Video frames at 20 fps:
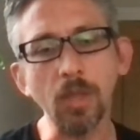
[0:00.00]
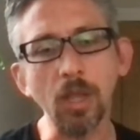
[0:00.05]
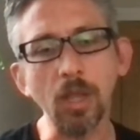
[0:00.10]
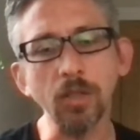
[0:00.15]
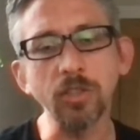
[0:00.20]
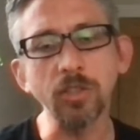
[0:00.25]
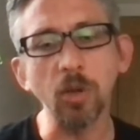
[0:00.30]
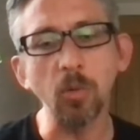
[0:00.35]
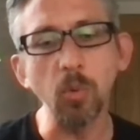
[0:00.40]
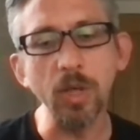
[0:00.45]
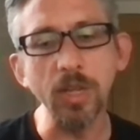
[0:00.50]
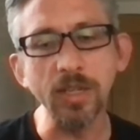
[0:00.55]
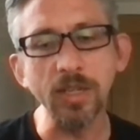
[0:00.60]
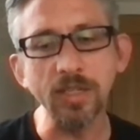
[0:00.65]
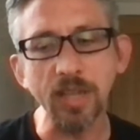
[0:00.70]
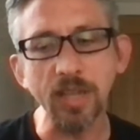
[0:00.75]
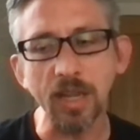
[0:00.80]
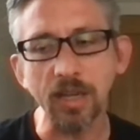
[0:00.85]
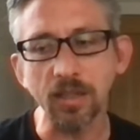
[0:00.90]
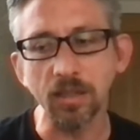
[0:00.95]
So we
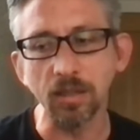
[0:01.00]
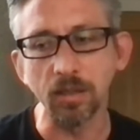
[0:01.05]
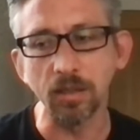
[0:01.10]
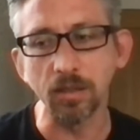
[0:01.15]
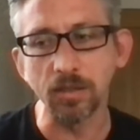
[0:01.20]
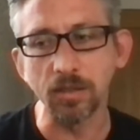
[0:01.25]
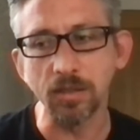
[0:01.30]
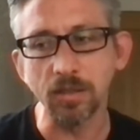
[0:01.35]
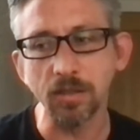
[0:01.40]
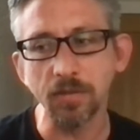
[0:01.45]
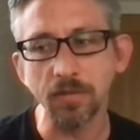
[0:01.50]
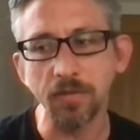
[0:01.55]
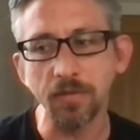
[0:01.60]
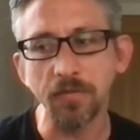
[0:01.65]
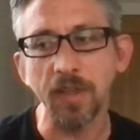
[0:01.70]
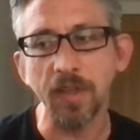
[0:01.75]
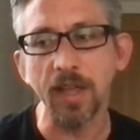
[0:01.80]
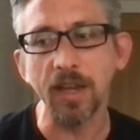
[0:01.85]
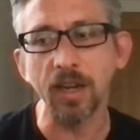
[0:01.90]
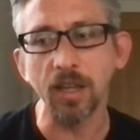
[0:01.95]
settled
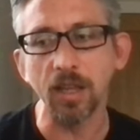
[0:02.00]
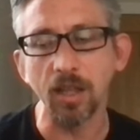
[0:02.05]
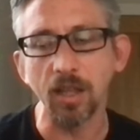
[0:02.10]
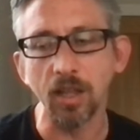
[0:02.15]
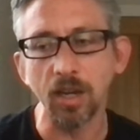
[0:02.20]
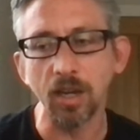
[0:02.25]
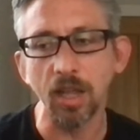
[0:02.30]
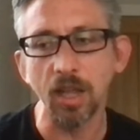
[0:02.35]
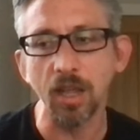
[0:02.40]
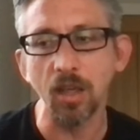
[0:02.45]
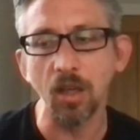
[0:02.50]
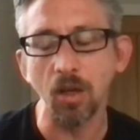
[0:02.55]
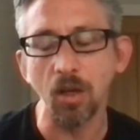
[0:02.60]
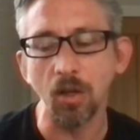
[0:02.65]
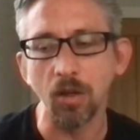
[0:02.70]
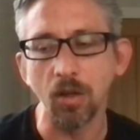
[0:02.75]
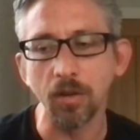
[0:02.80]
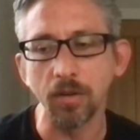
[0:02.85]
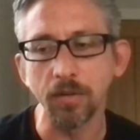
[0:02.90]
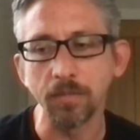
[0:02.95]
fairly early
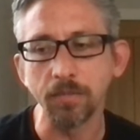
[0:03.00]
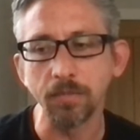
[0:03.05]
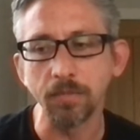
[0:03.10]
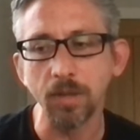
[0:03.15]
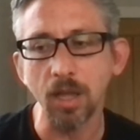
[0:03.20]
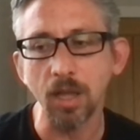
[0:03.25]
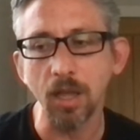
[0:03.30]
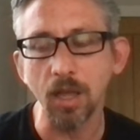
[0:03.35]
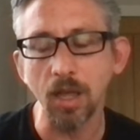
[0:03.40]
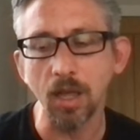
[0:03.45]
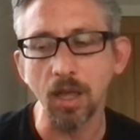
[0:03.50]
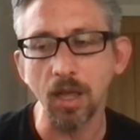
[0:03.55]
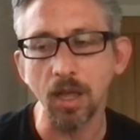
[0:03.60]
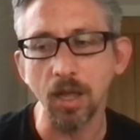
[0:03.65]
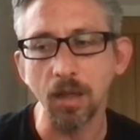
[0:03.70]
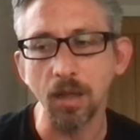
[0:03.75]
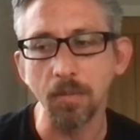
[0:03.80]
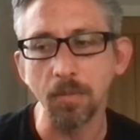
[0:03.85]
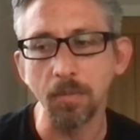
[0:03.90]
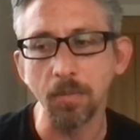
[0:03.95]
on
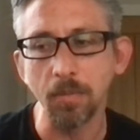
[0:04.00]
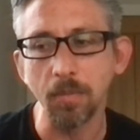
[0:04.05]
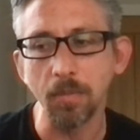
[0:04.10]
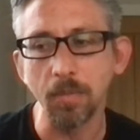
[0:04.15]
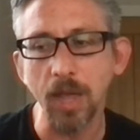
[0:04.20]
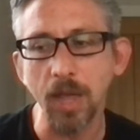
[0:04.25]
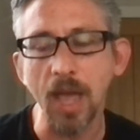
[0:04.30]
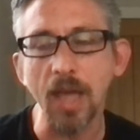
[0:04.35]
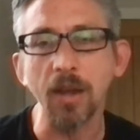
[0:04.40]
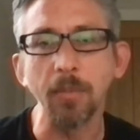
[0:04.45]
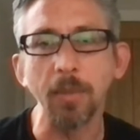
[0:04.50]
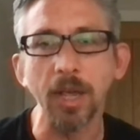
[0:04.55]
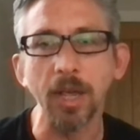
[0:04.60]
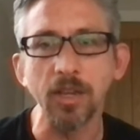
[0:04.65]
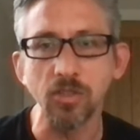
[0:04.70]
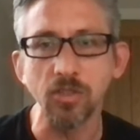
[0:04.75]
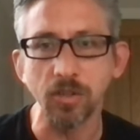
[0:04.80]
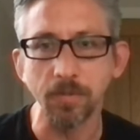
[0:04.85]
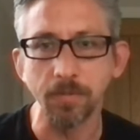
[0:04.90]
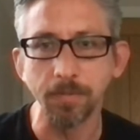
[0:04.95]

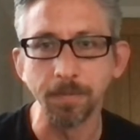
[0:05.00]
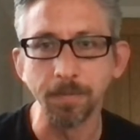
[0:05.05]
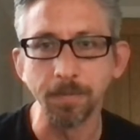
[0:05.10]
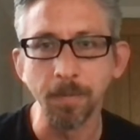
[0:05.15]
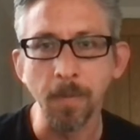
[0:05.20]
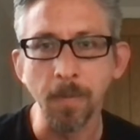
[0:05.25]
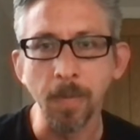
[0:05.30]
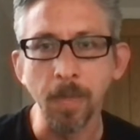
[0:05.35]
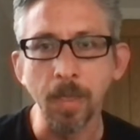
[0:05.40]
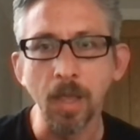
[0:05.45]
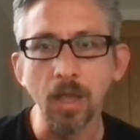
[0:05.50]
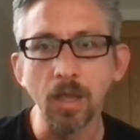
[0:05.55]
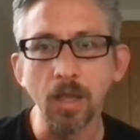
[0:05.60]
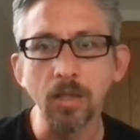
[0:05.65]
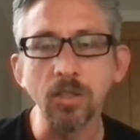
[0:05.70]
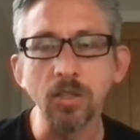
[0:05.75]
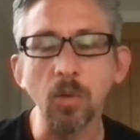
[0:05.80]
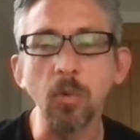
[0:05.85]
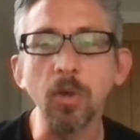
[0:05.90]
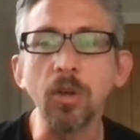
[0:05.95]
animation.
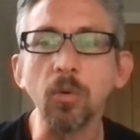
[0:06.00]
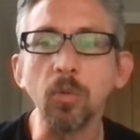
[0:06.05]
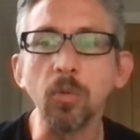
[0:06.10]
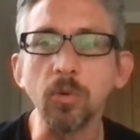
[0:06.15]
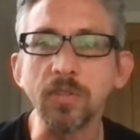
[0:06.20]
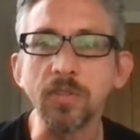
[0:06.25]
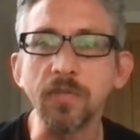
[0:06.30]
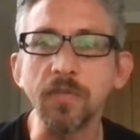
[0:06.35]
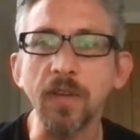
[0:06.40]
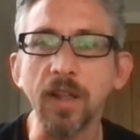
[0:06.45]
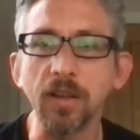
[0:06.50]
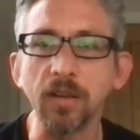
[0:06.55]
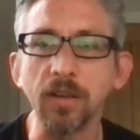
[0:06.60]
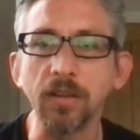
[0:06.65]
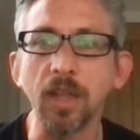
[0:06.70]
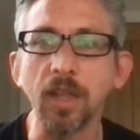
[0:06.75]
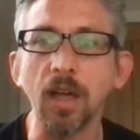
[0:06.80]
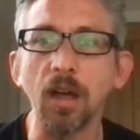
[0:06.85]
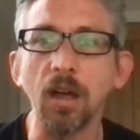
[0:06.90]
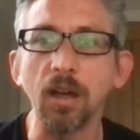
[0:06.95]
So we'd always felt
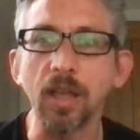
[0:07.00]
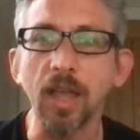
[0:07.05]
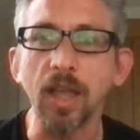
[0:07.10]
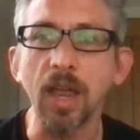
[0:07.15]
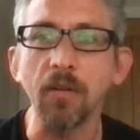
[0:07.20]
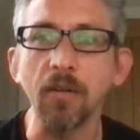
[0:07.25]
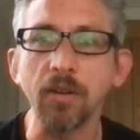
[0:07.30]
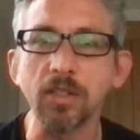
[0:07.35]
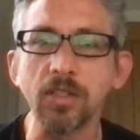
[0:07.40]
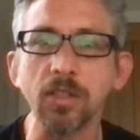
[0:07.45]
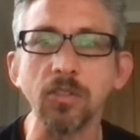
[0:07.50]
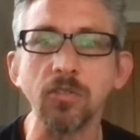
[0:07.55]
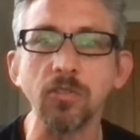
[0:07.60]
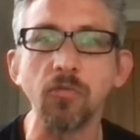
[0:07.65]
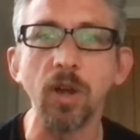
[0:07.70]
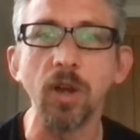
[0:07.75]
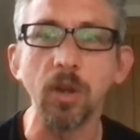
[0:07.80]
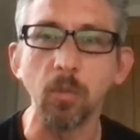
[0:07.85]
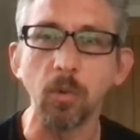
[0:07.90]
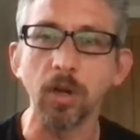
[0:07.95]
that our characters
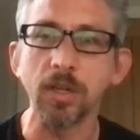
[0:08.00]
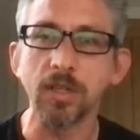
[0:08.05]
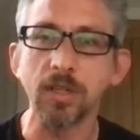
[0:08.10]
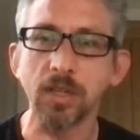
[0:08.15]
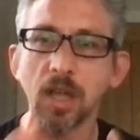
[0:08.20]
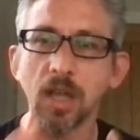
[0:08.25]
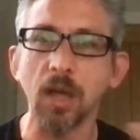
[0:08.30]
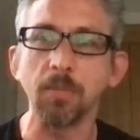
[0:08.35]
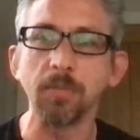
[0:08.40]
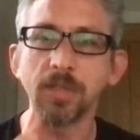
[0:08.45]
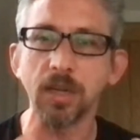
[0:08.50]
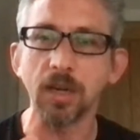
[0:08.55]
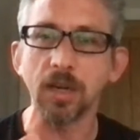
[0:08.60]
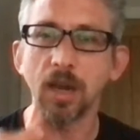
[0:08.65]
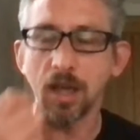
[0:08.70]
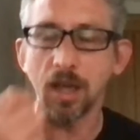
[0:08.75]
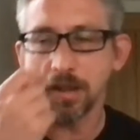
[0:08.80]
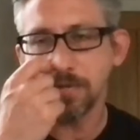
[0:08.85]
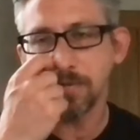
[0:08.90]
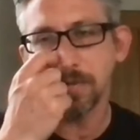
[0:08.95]
really wanted to come to
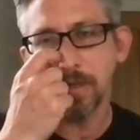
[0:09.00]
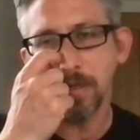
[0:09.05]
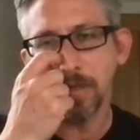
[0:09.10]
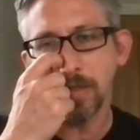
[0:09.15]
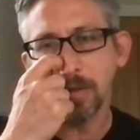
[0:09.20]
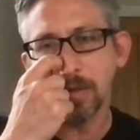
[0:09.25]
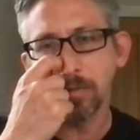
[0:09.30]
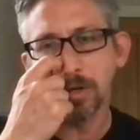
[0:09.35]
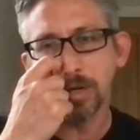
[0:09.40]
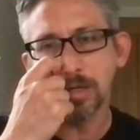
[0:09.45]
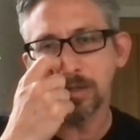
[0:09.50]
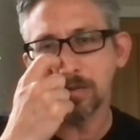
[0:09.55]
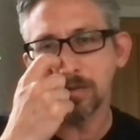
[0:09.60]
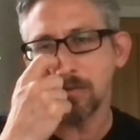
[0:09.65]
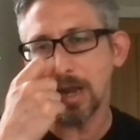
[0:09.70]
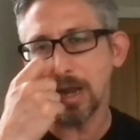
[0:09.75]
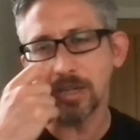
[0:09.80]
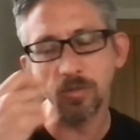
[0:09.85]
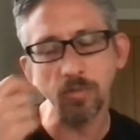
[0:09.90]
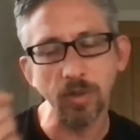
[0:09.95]
life, that they would
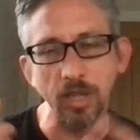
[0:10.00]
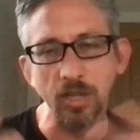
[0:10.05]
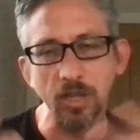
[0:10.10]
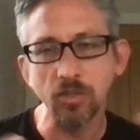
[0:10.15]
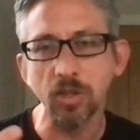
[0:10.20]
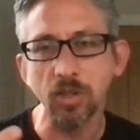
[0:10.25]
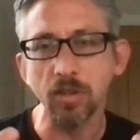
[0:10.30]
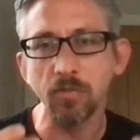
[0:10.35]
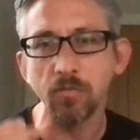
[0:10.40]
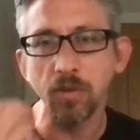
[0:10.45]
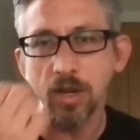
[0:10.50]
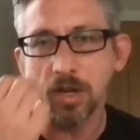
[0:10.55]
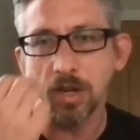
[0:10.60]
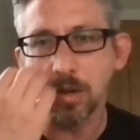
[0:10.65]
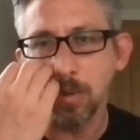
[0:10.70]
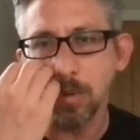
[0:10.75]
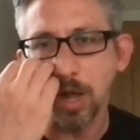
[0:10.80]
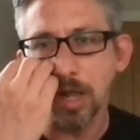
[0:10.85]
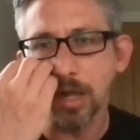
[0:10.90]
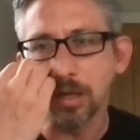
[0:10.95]
interact with each other really
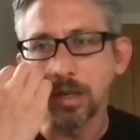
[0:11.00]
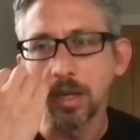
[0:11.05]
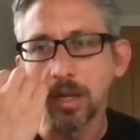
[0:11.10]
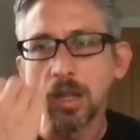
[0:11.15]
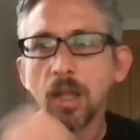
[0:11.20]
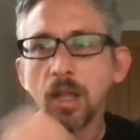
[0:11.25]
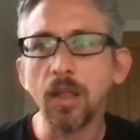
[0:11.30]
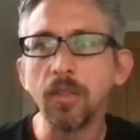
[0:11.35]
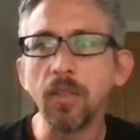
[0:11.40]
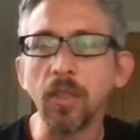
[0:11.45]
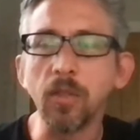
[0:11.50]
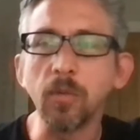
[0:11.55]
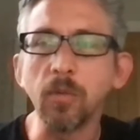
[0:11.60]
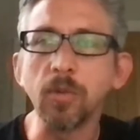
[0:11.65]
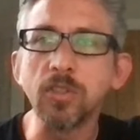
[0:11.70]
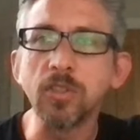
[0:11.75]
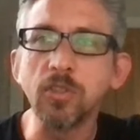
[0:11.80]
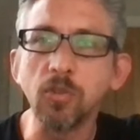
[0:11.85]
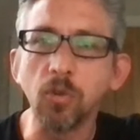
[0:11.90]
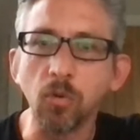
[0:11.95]
well, that there were
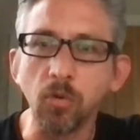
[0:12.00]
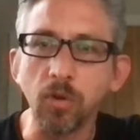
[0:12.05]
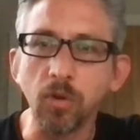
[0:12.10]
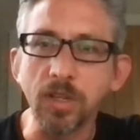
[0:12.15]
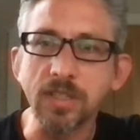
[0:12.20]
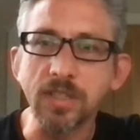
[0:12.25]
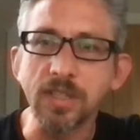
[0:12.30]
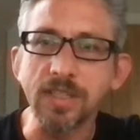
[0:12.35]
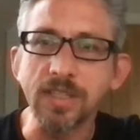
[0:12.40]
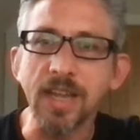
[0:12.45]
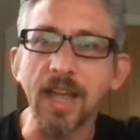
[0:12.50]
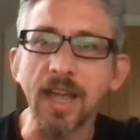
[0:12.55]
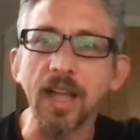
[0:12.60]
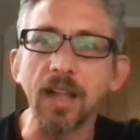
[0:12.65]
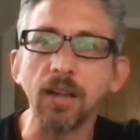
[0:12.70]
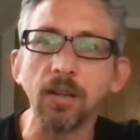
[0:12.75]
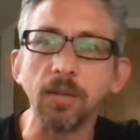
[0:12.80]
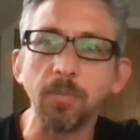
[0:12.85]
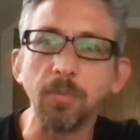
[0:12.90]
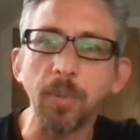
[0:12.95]
stories to
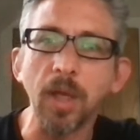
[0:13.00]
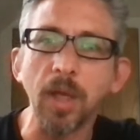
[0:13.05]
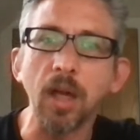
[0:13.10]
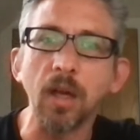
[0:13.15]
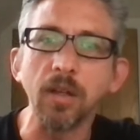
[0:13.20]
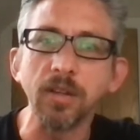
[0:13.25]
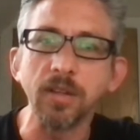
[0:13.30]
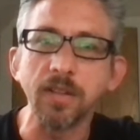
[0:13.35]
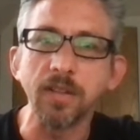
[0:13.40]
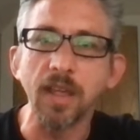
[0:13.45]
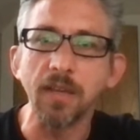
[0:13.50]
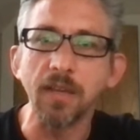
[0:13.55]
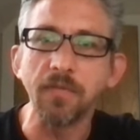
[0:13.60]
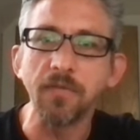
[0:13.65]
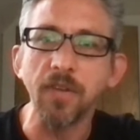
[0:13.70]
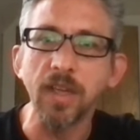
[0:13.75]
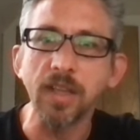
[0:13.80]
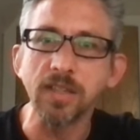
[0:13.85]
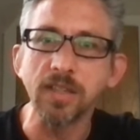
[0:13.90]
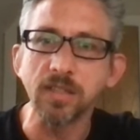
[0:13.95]
tell behind their
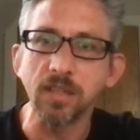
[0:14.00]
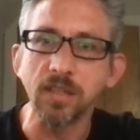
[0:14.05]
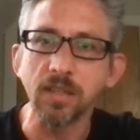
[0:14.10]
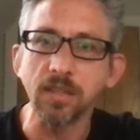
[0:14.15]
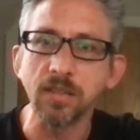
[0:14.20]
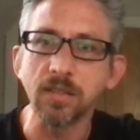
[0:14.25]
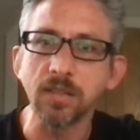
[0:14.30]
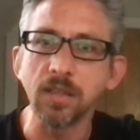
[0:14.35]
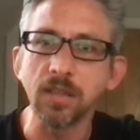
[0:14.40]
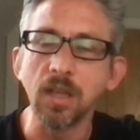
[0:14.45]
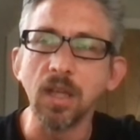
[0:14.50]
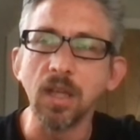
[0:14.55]
faces.